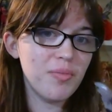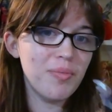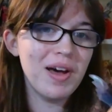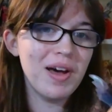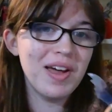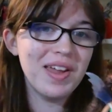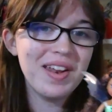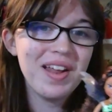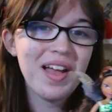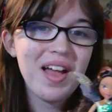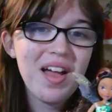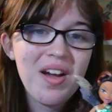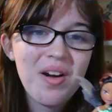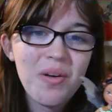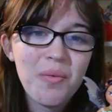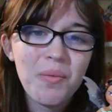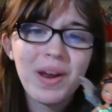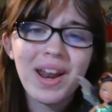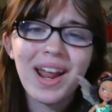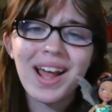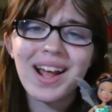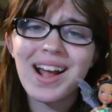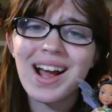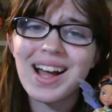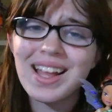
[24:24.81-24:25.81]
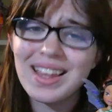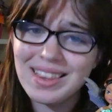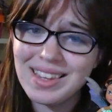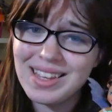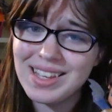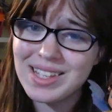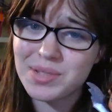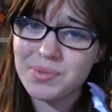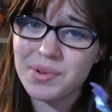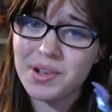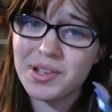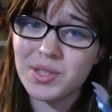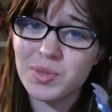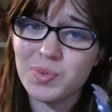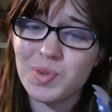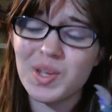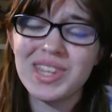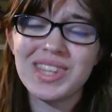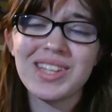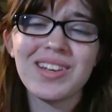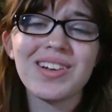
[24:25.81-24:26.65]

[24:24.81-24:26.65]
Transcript: But when I got these ones with